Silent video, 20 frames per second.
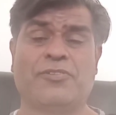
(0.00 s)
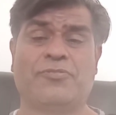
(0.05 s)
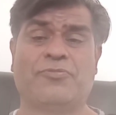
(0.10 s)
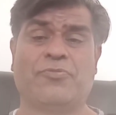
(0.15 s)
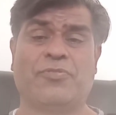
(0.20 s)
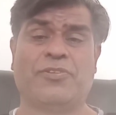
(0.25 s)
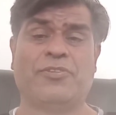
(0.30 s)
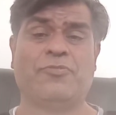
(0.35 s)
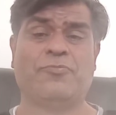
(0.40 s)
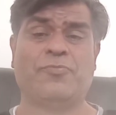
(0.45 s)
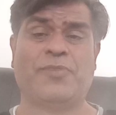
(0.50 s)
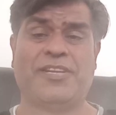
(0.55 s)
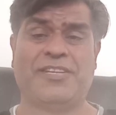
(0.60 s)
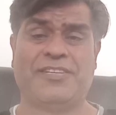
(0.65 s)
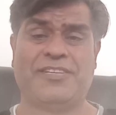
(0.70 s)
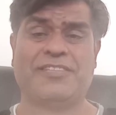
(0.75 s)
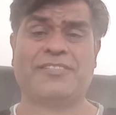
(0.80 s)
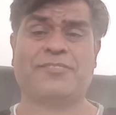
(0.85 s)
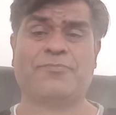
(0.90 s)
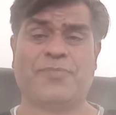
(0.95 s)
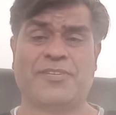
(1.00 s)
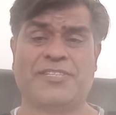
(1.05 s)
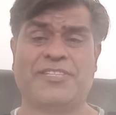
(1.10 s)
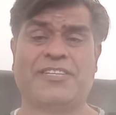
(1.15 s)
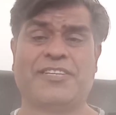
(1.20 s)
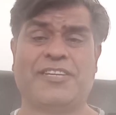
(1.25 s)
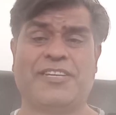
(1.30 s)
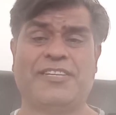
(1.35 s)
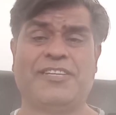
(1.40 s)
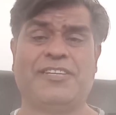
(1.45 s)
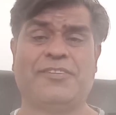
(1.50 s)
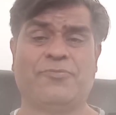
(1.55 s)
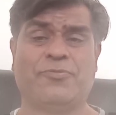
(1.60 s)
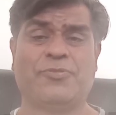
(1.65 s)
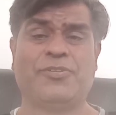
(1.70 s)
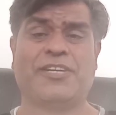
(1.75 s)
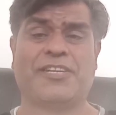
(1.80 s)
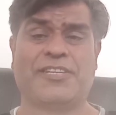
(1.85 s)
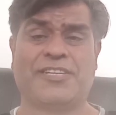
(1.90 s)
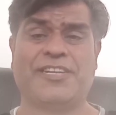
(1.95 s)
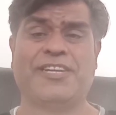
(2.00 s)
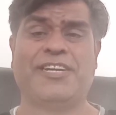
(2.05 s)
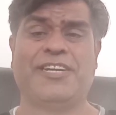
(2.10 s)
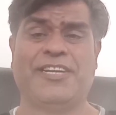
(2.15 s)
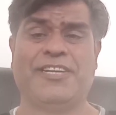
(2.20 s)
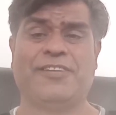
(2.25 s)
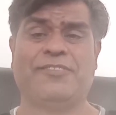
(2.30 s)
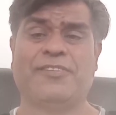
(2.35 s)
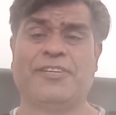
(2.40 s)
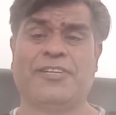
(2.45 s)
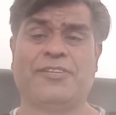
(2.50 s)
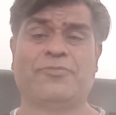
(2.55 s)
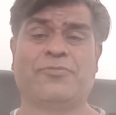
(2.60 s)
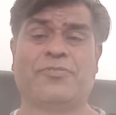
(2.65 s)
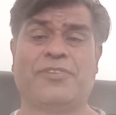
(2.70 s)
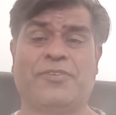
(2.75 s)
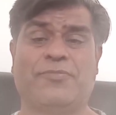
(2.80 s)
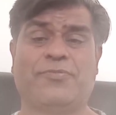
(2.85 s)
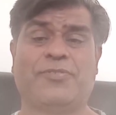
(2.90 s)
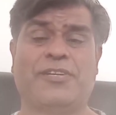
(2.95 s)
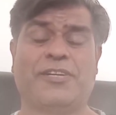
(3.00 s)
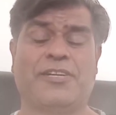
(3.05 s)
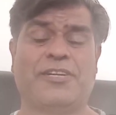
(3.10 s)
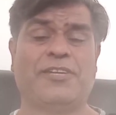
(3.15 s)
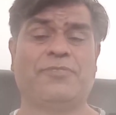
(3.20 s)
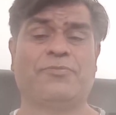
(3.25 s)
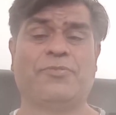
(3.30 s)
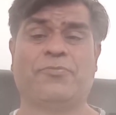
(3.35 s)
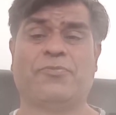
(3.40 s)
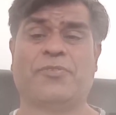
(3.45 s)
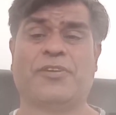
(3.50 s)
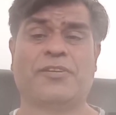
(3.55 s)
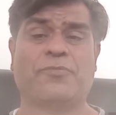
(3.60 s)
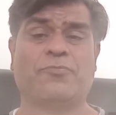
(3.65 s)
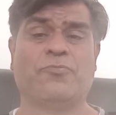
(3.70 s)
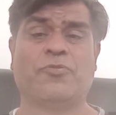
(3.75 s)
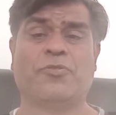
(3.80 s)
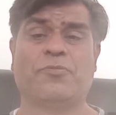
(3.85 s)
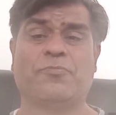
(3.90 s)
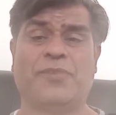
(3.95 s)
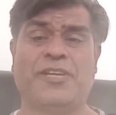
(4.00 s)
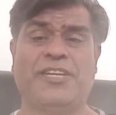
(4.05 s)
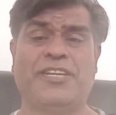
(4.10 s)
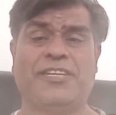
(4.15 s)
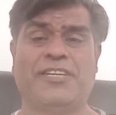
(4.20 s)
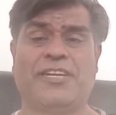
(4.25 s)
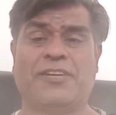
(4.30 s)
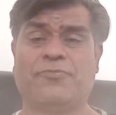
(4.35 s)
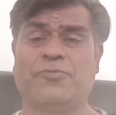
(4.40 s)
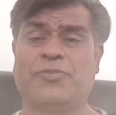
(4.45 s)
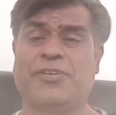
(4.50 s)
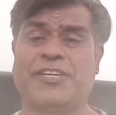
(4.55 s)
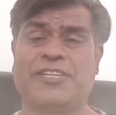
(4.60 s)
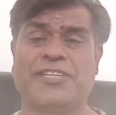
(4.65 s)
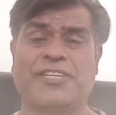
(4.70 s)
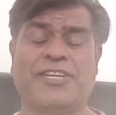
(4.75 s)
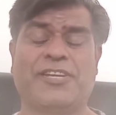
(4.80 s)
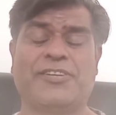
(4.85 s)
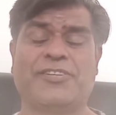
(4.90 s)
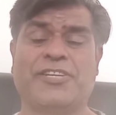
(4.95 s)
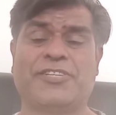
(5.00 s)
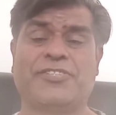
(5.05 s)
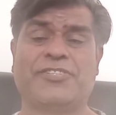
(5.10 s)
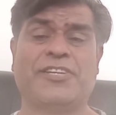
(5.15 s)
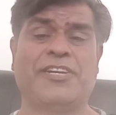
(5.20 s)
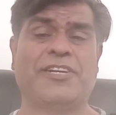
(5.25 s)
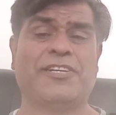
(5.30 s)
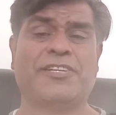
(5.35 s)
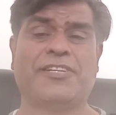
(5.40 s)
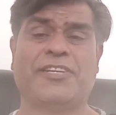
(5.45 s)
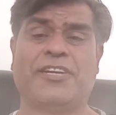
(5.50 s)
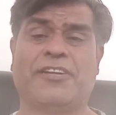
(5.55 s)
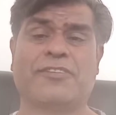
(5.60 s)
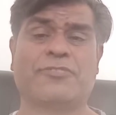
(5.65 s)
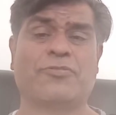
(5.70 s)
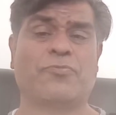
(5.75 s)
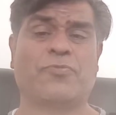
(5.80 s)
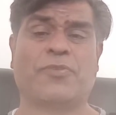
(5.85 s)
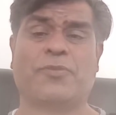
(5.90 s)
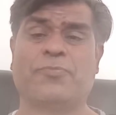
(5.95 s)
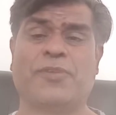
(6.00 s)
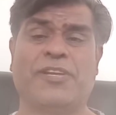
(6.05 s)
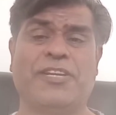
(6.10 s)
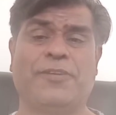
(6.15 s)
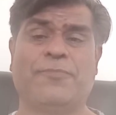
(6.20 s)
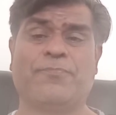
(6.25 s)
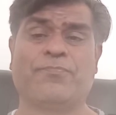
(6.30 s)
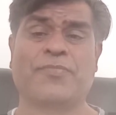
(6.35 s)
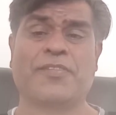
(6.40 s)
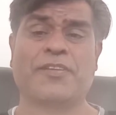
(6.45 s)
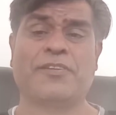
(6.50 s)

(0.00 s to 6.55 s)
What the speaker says: So human is basically, we are greedy, so definitely we want more money, and we are taking nationality also for money.